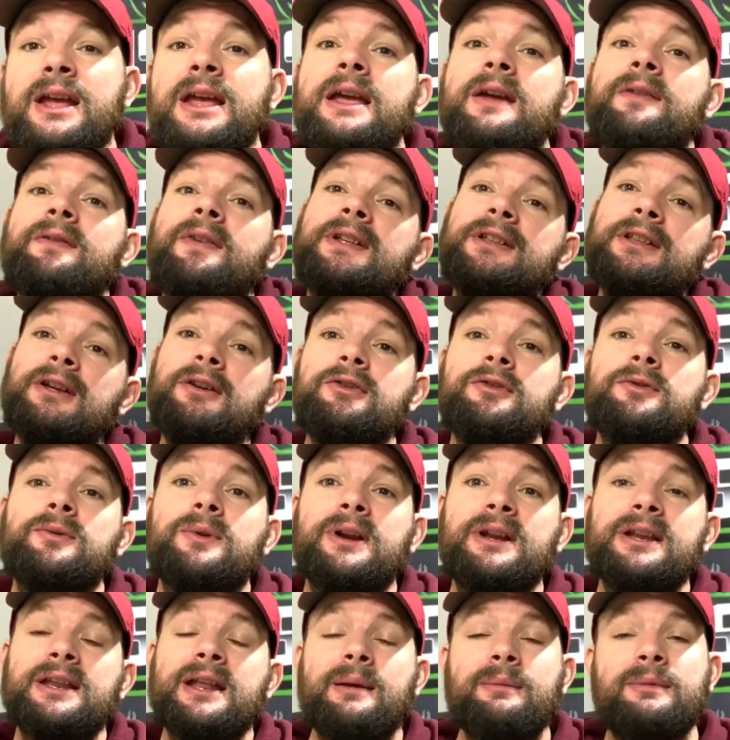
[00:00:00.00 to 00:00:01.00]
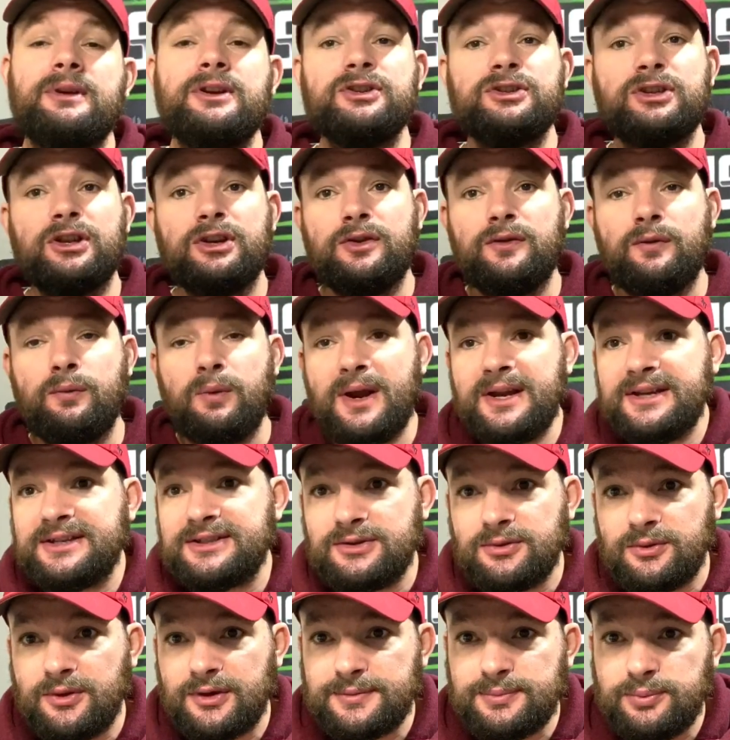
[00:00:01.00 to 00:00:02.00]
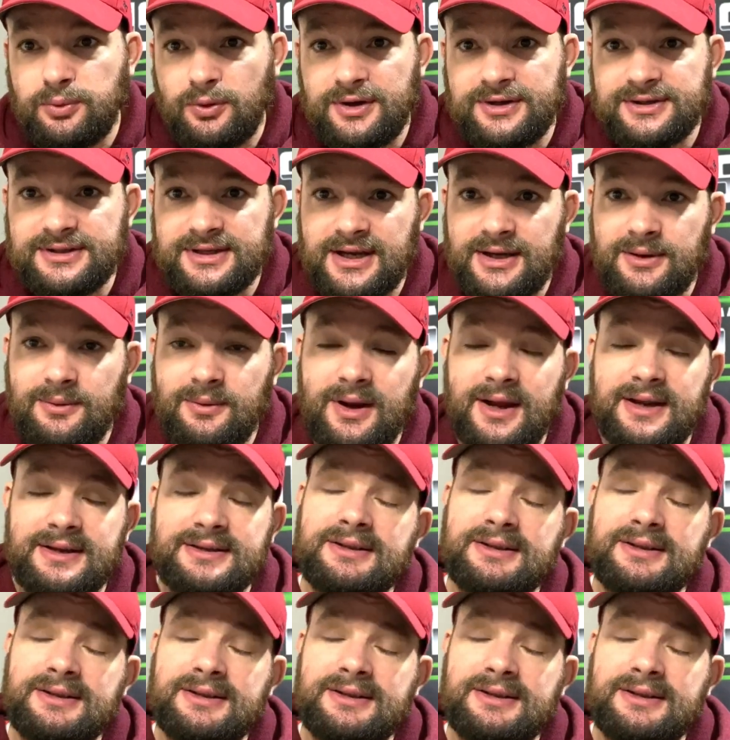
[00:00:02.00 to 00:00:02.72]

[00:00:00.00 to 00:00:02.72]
If they don't do any damage, then you've wasted all those points anyway.